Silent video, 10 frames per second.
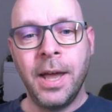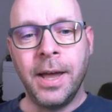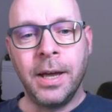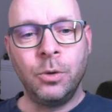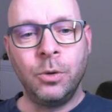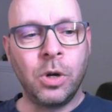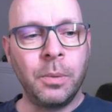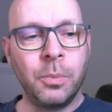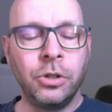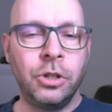And what I'm
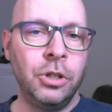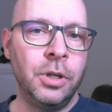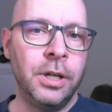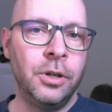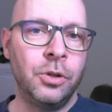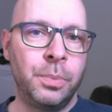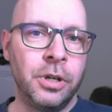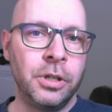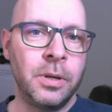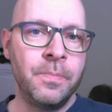going to do is put